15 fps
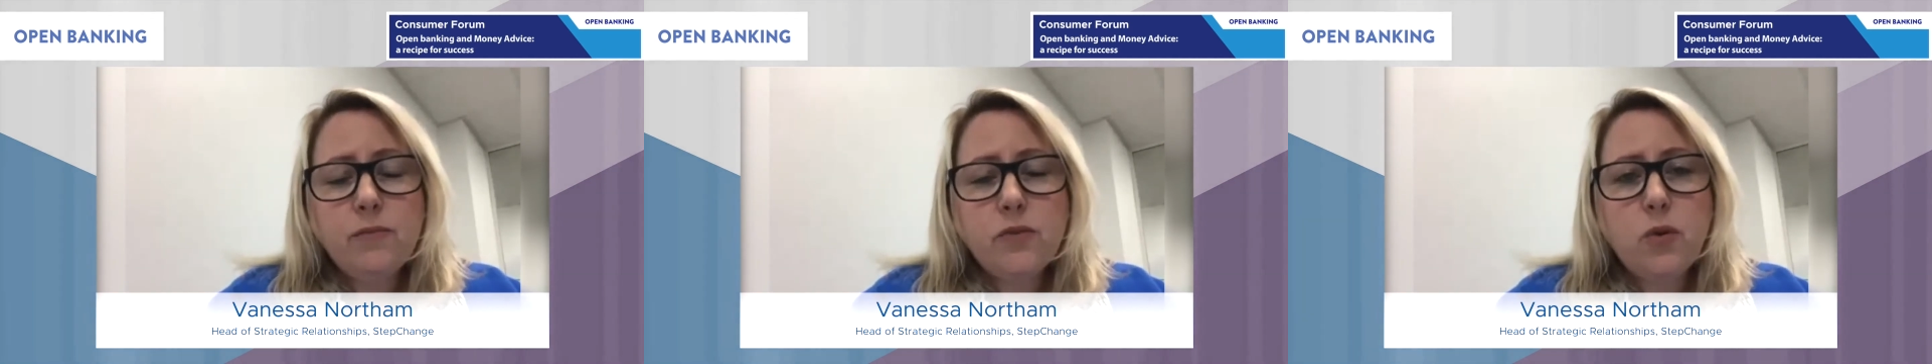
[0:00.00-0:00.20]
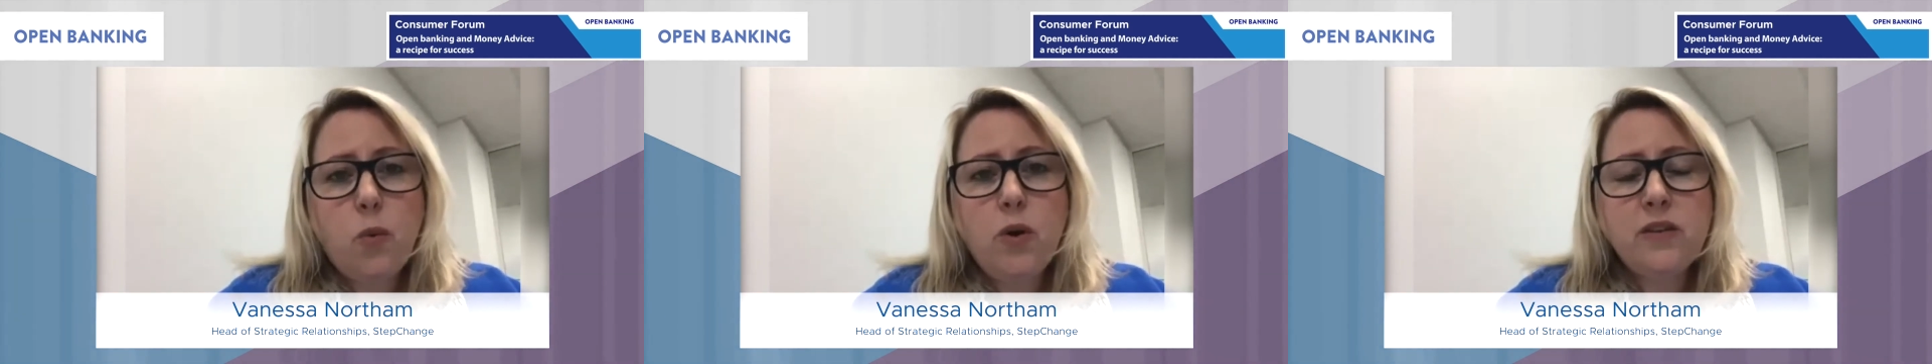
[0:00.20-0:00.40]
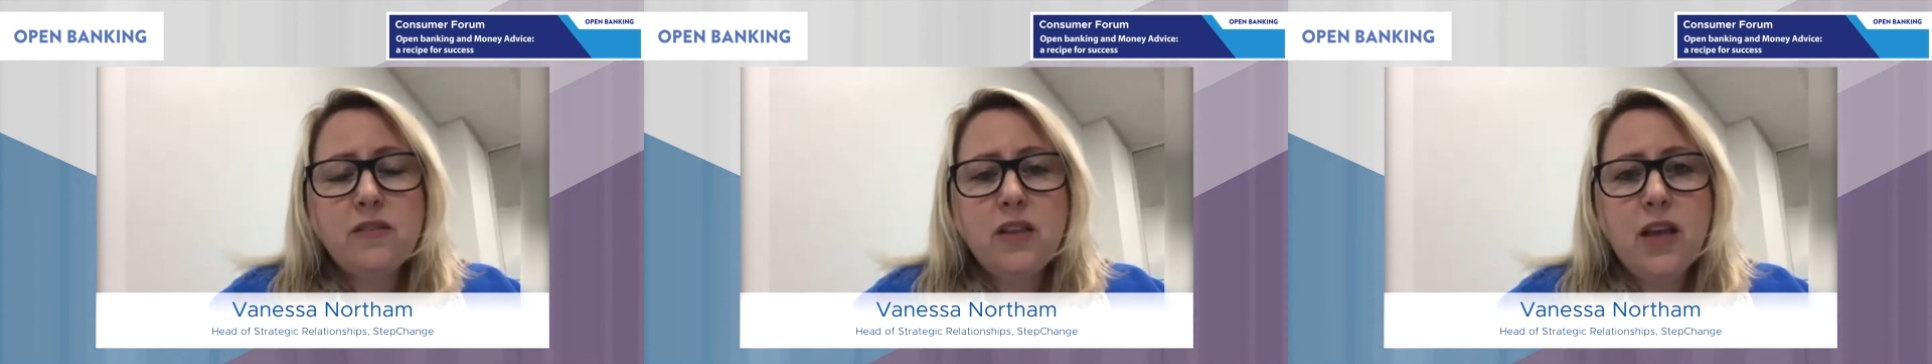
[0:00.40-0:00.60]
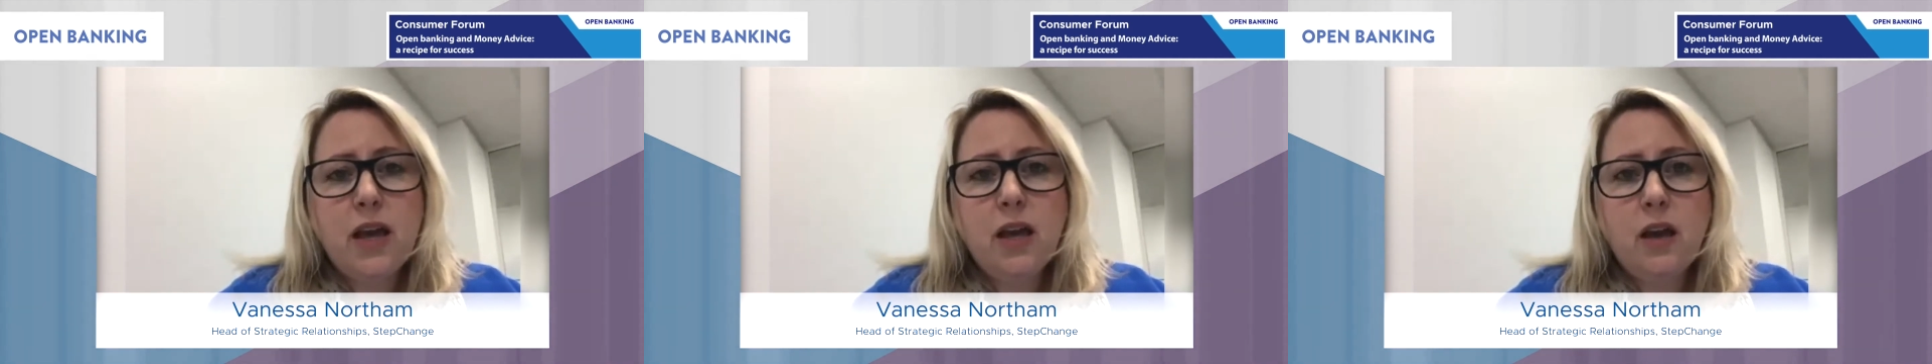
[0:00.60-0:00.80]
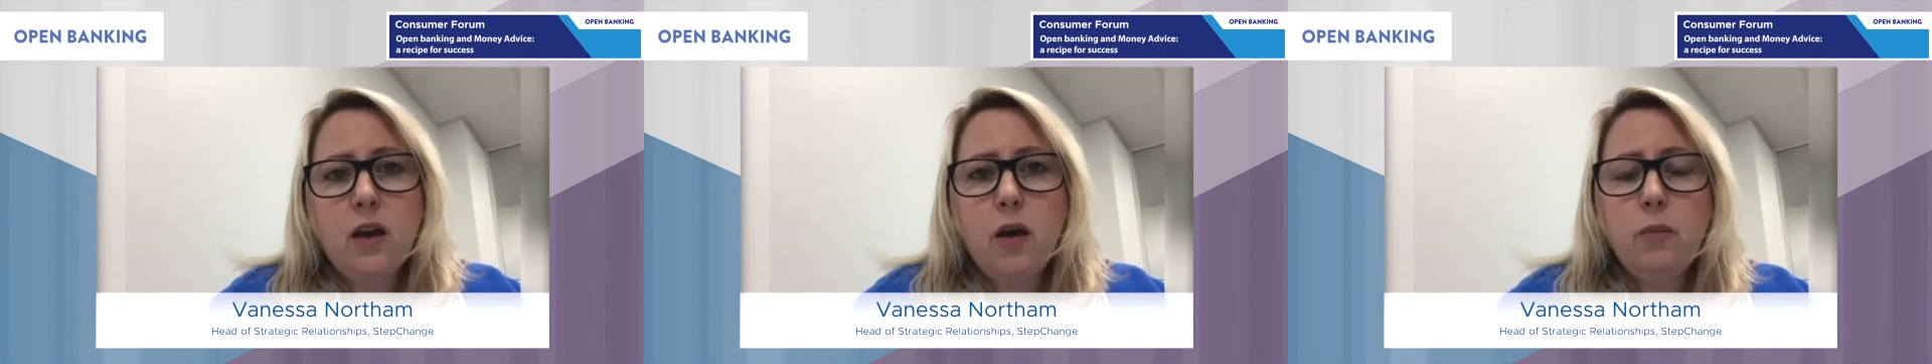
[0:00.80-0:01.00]
So what is the
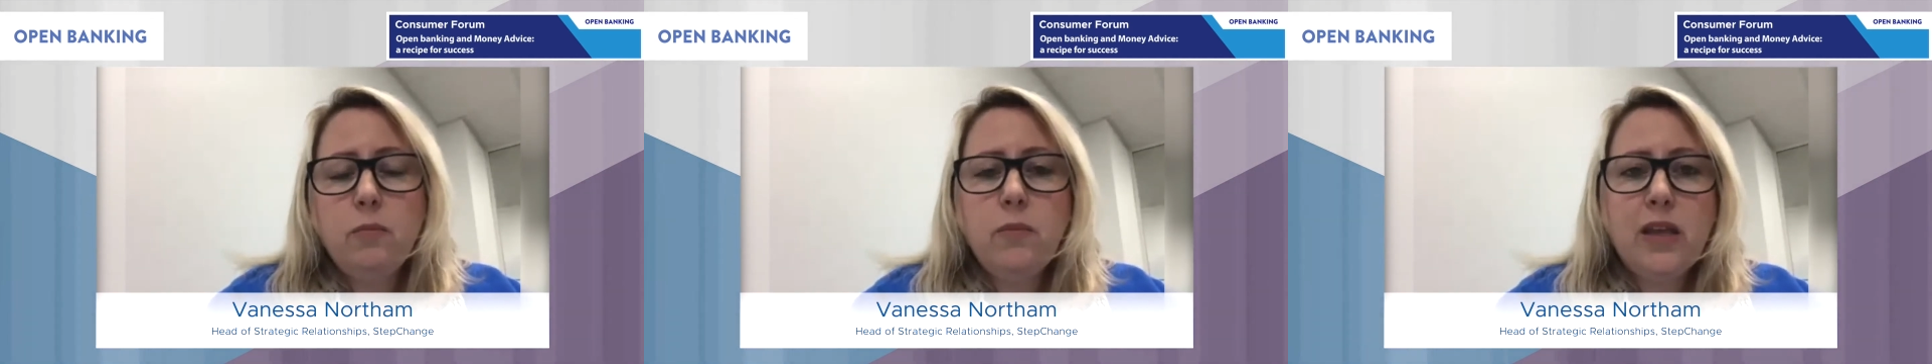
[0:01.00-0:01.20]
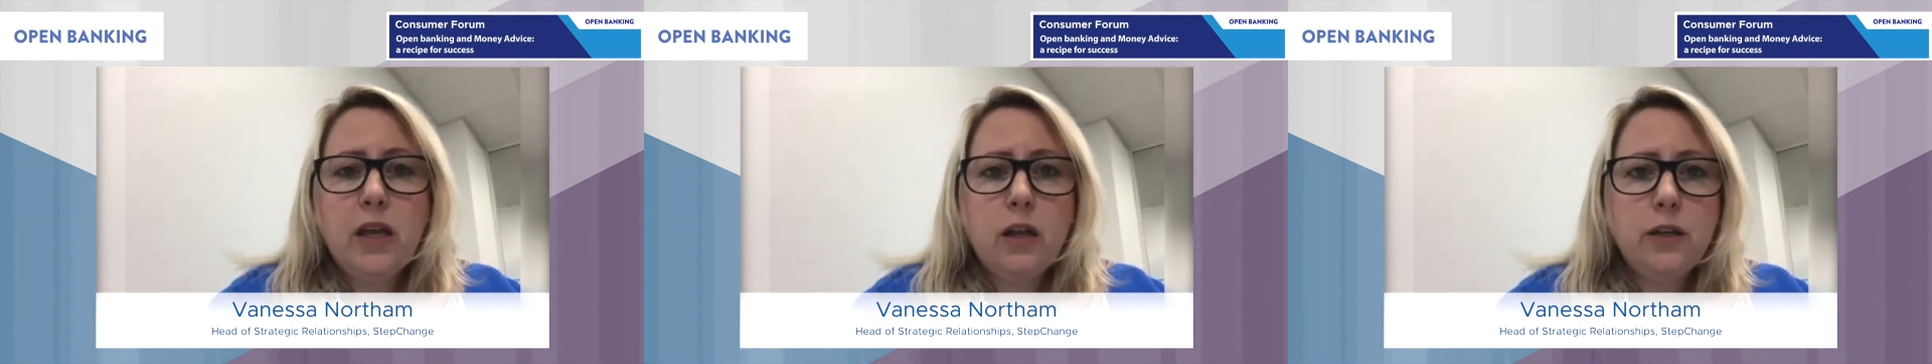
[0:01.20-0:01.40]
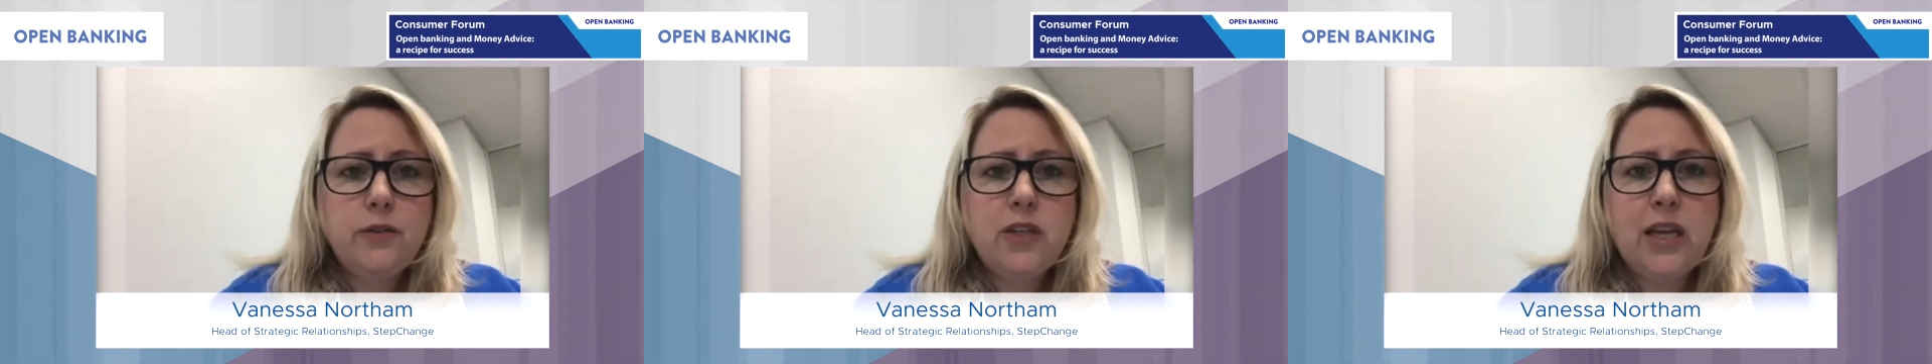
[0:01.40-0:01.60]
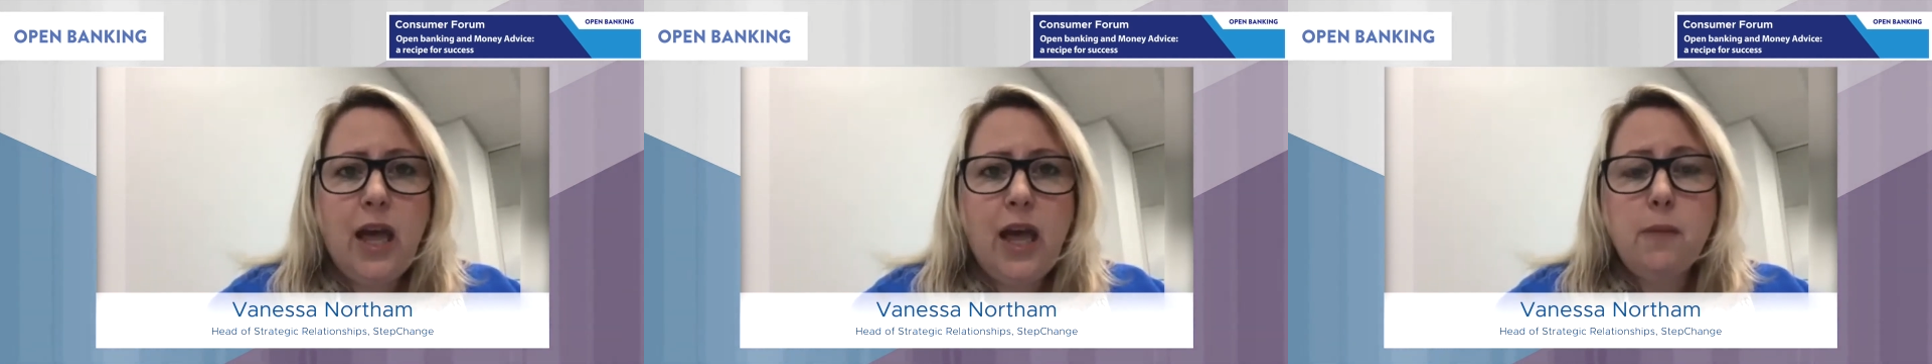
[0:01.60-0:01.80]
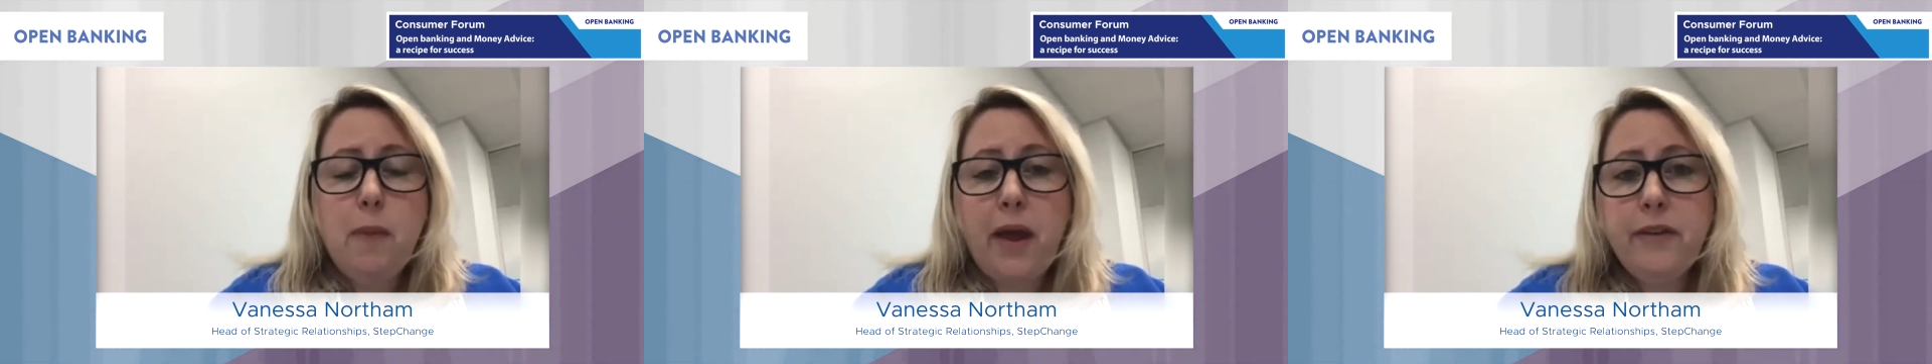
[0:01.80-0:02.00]
income, including
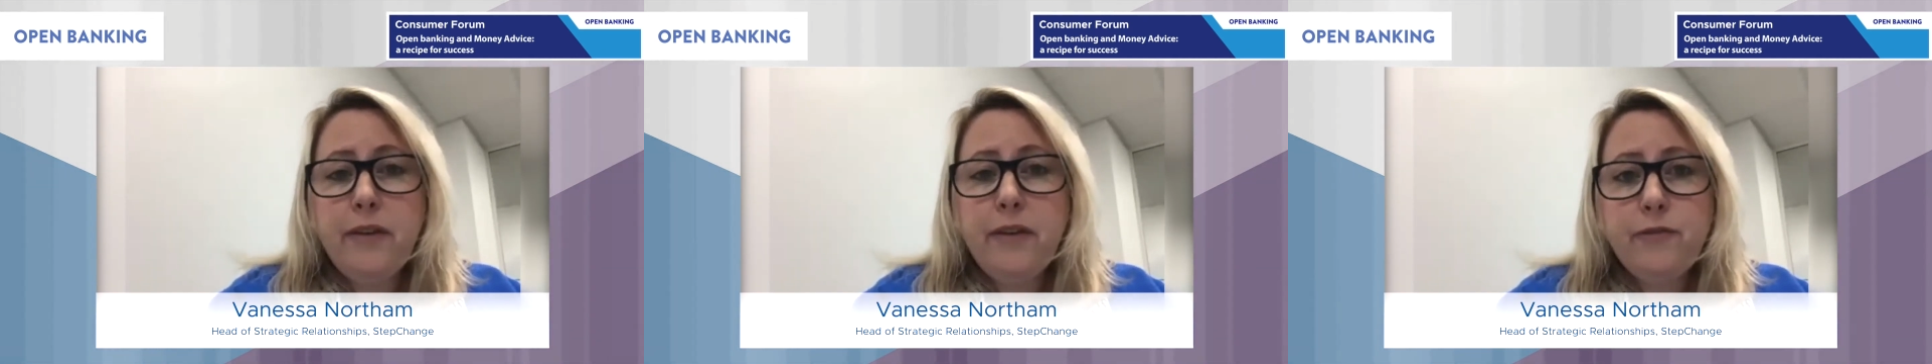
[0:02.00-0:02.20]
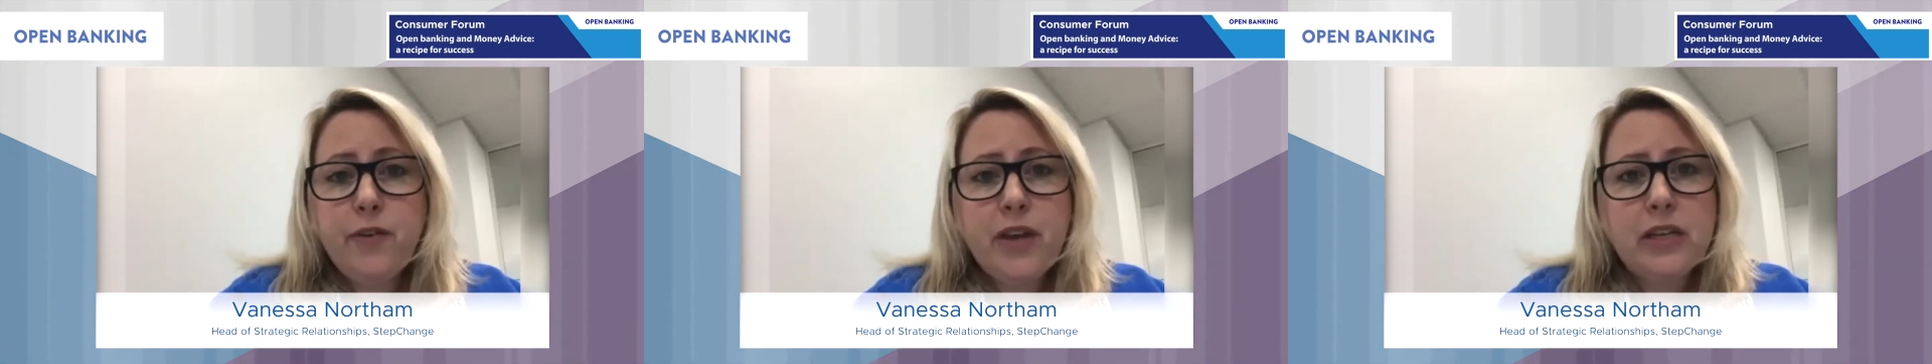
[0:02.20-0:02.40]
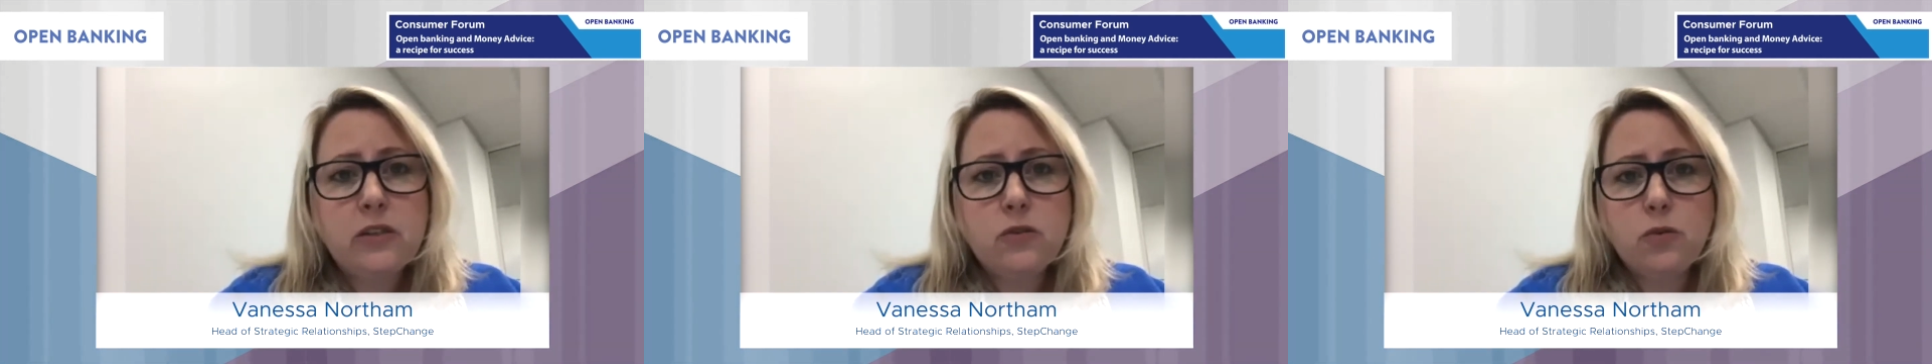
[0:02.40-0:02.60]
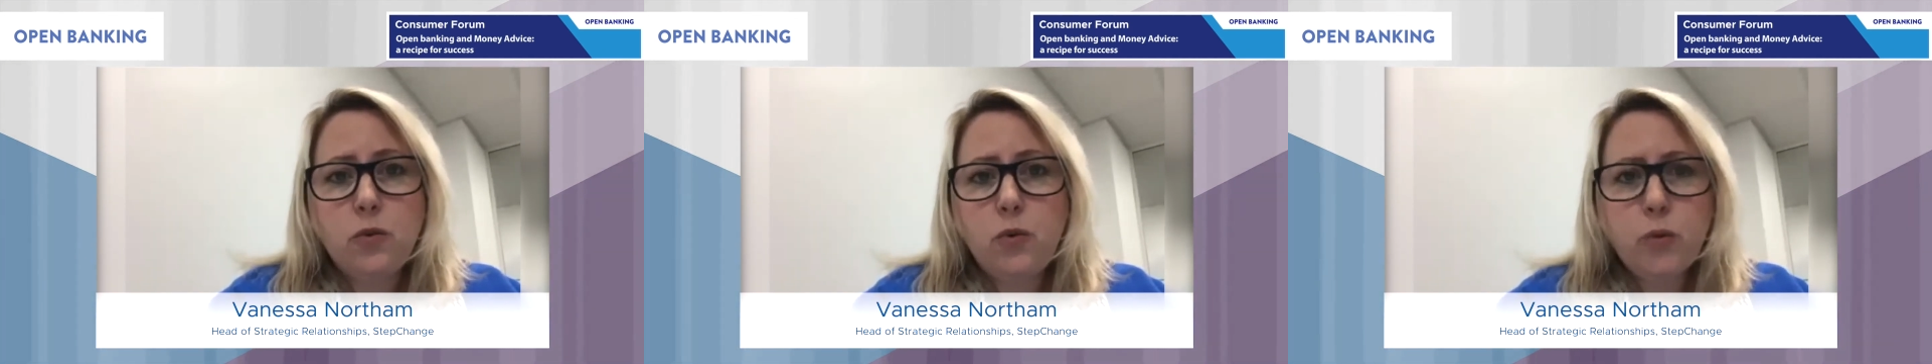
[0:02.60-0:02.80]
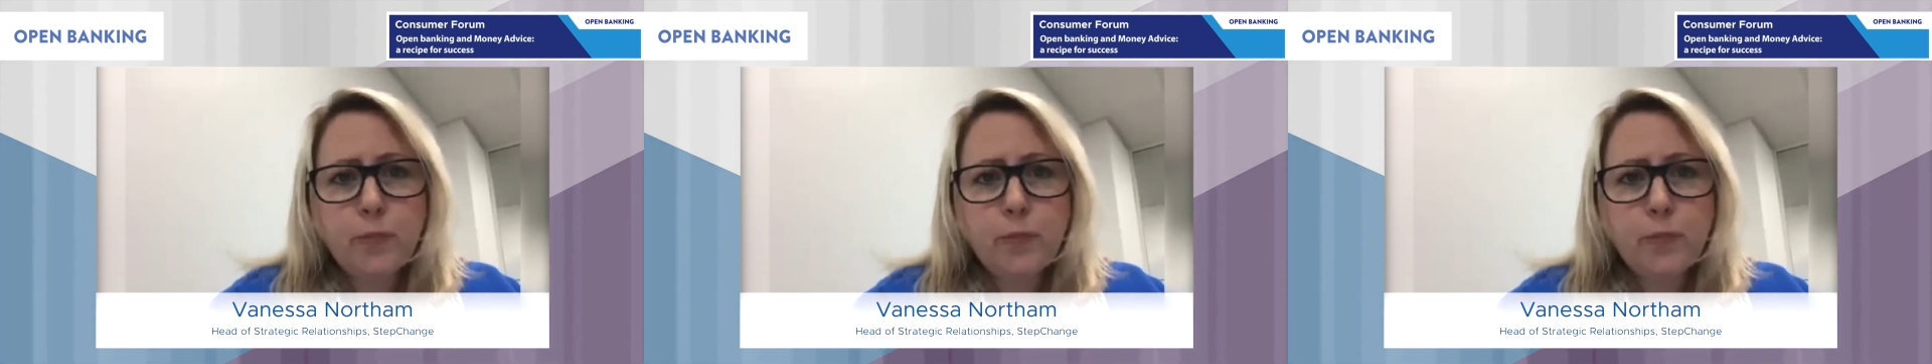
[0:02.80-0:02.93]
any benefits or